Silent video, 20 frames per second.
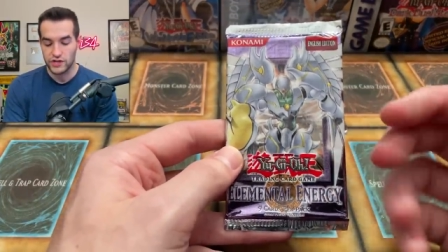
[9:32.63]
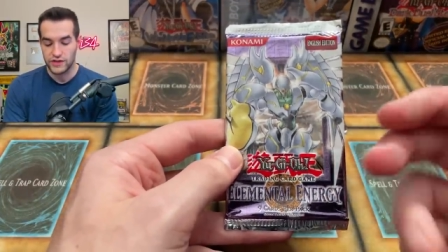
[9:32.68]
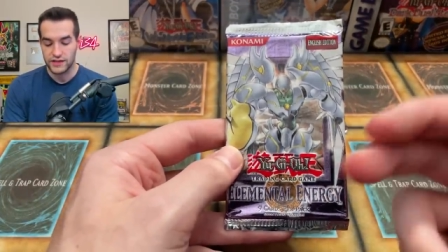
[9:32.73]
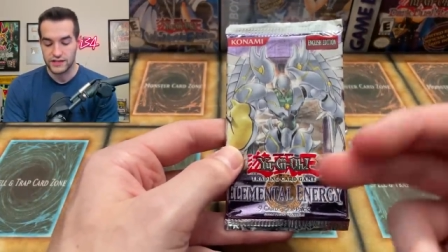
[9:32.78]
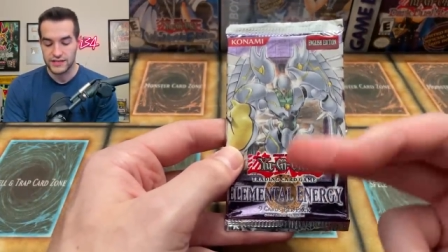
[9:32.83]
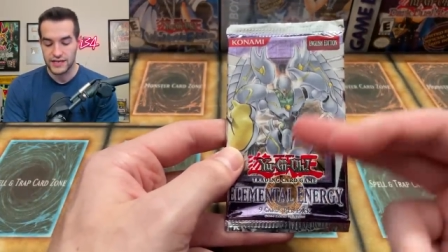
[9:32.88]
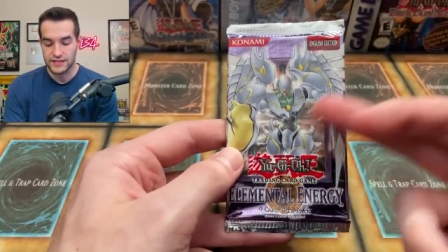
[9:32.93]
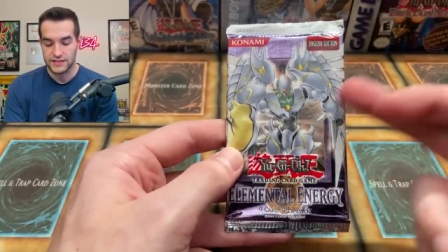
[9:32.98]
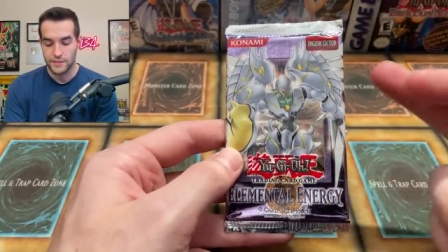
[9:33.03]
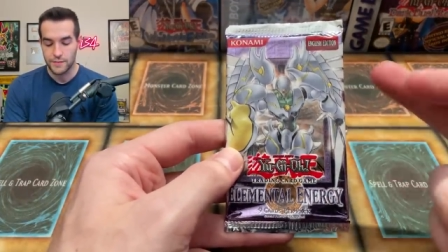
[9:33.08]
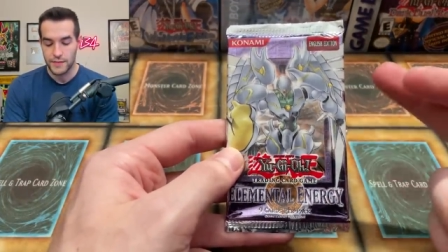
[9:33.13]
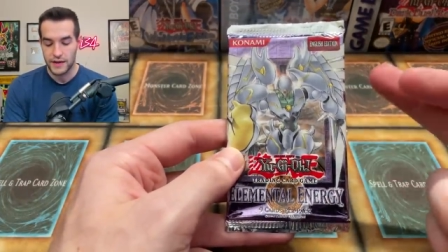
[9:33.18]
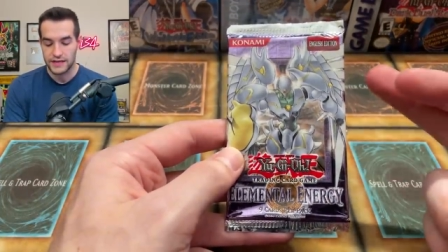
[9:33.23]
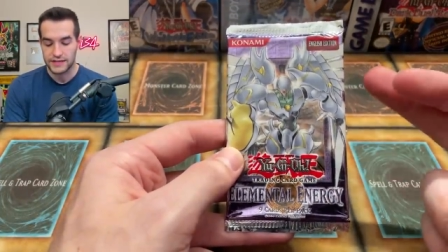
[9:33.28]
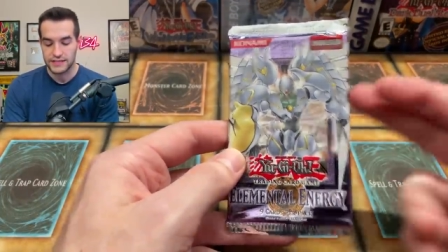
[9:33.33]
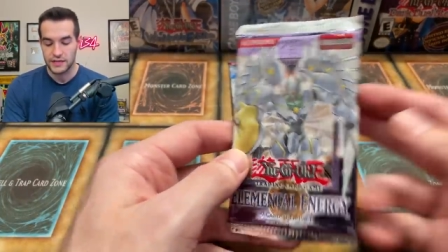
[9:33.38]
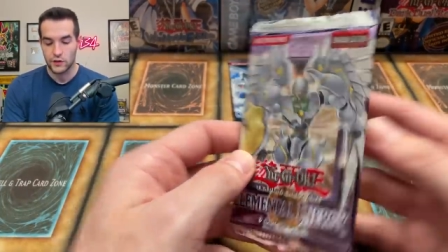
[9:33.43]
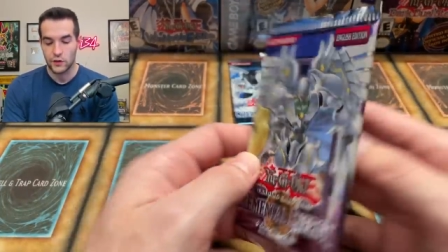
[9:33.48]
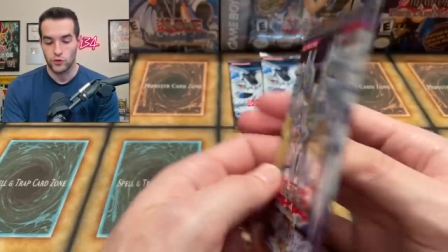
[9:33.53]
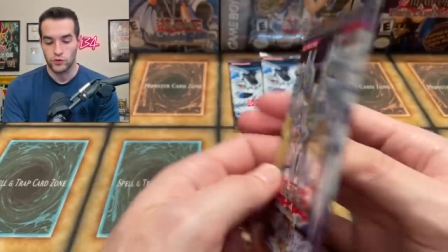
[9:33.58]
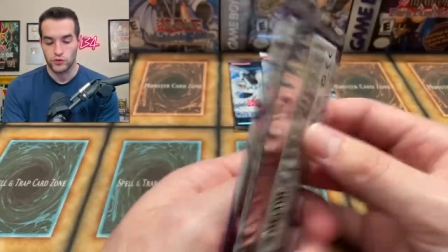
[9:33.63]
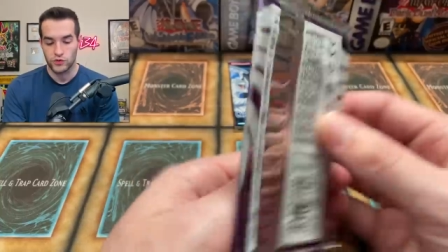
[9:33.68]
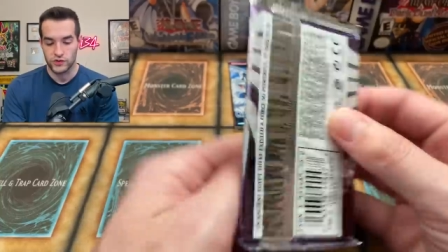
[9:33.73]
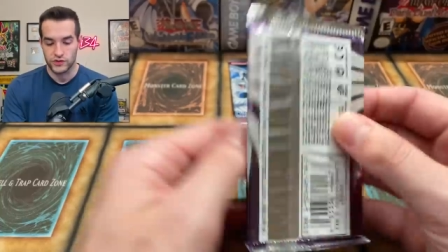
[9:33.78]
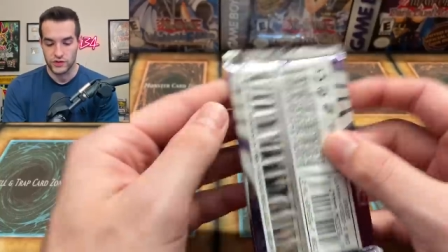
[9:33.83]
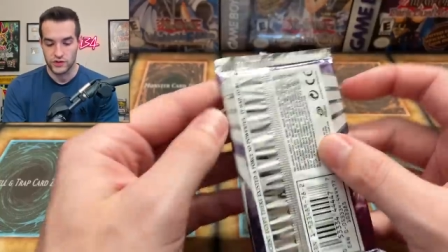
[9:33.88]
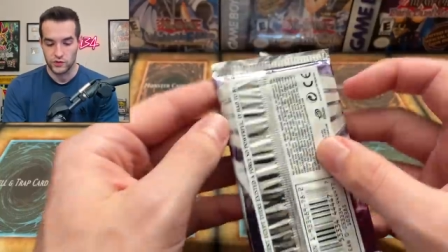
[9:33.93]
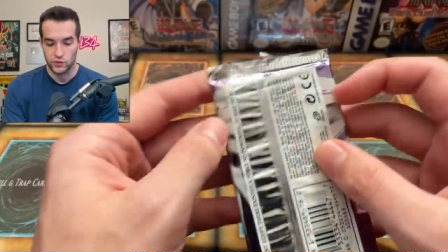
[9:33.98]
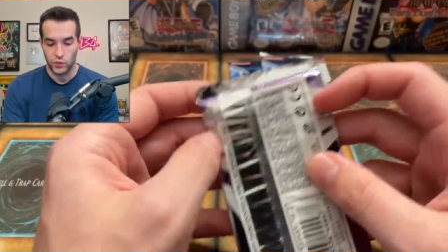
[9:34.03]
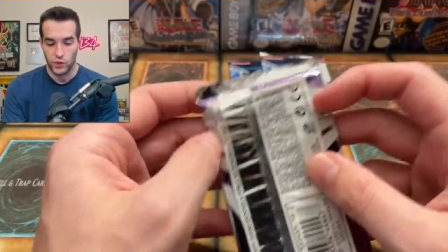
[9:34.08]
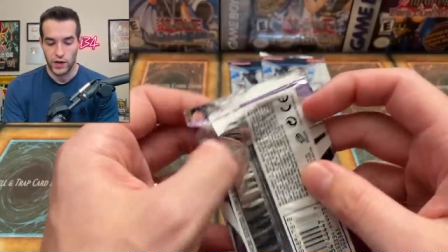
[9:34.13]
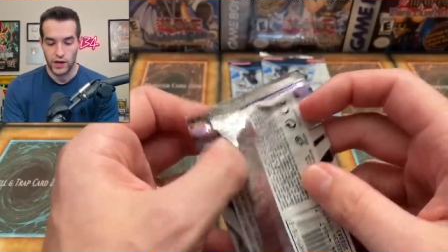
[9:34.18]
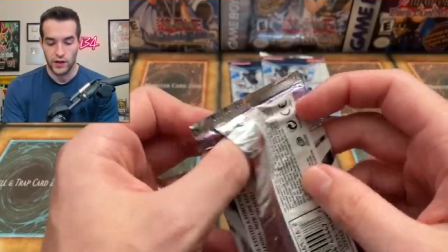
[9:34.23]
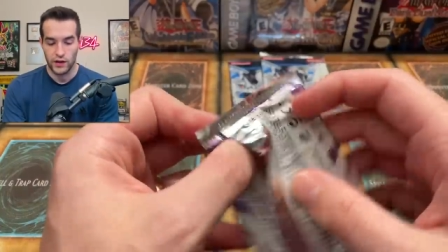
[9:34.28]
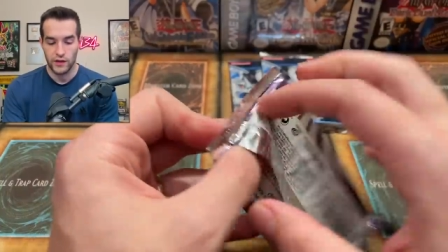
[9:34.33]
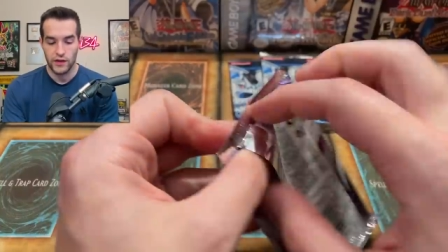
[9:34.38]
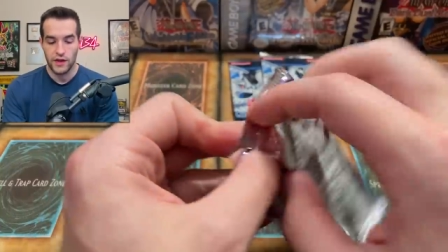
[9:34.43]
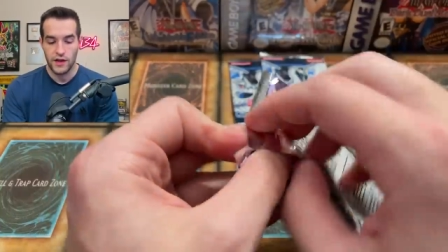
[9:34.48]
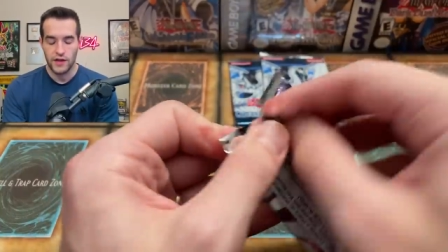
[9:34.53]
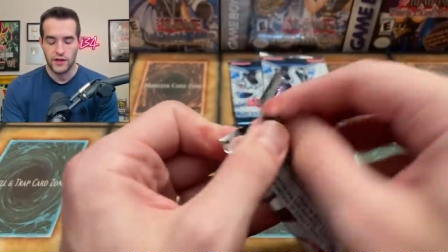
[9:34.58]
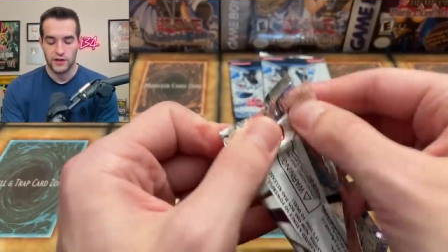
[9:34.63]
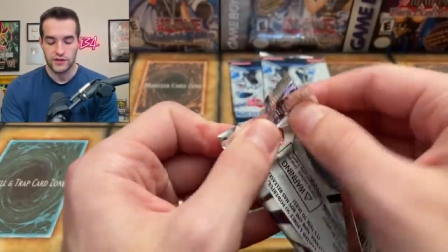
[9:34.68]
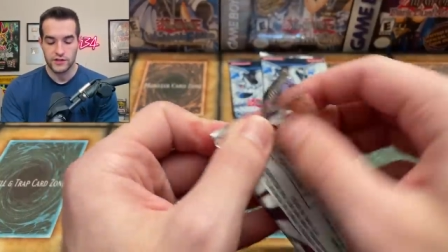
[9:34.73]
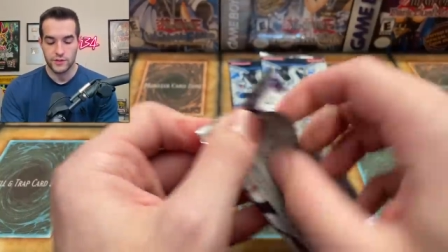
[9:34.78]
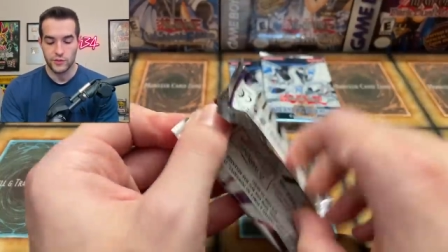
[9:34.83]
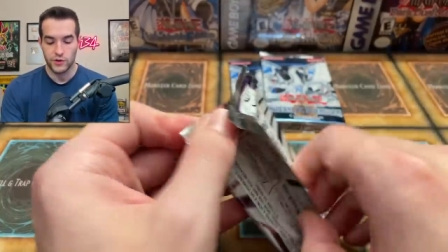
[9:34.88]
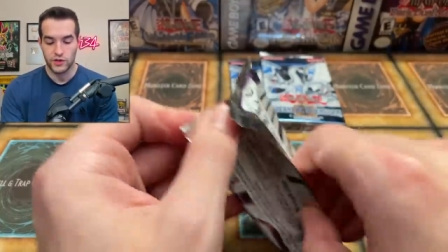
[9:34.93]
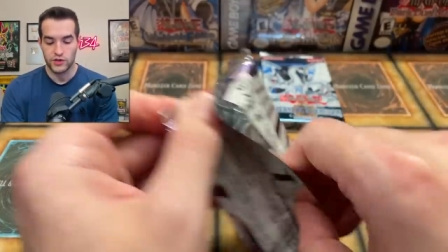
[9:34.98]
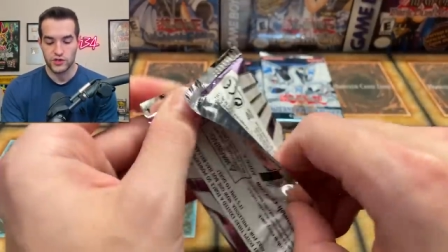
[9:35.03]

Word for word: This has amazing Ultras as well. There's some good